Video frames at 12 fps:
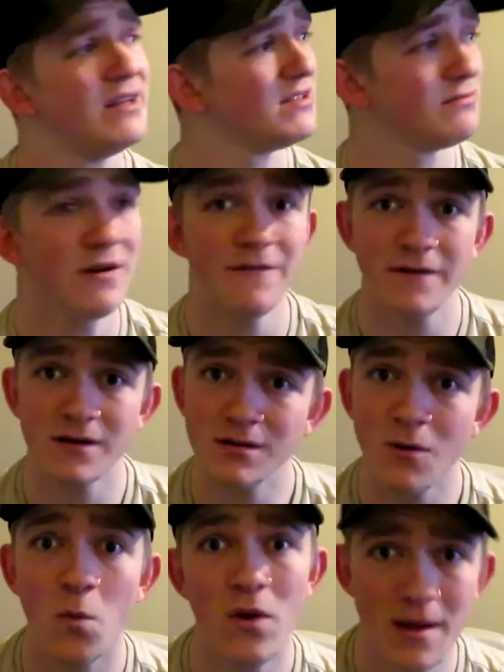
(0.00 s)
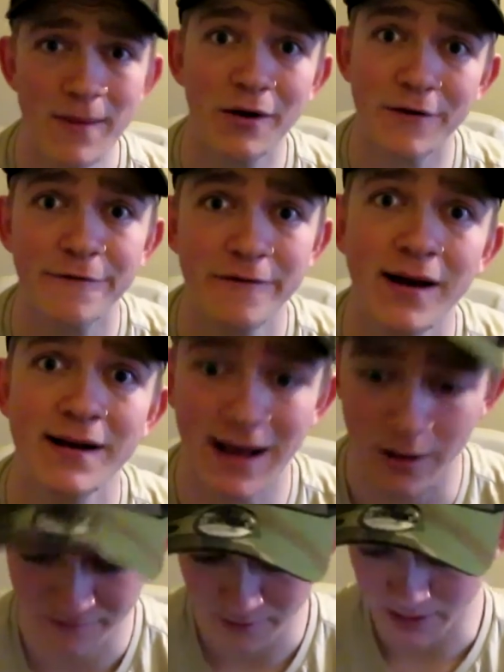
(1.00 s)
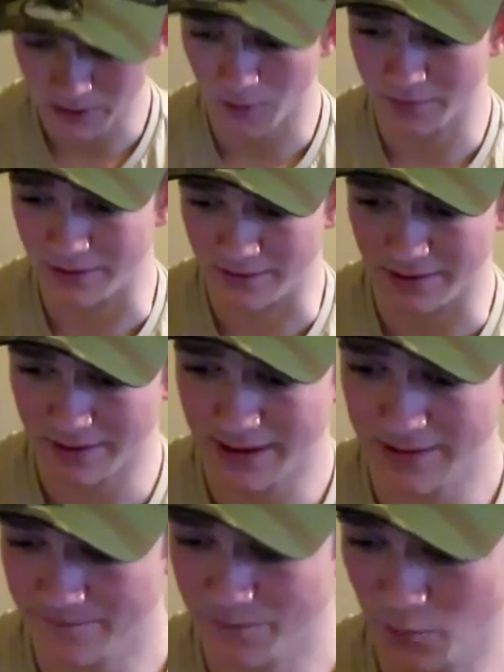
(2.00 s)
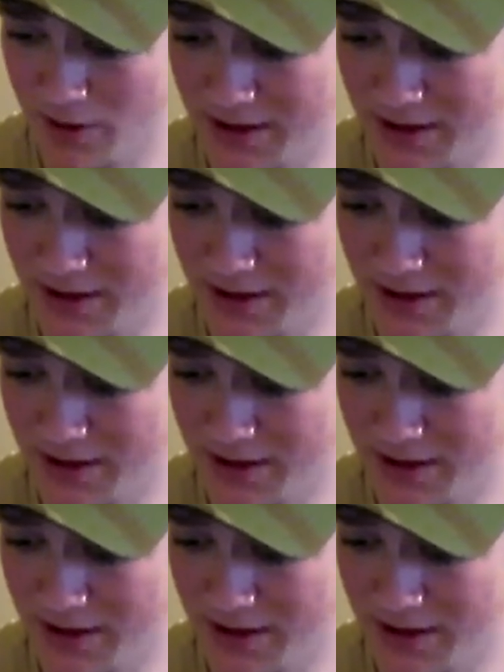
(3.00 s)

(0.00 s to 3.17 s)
So, motherfucker, we're about to find out if I'm adopted, okay? We're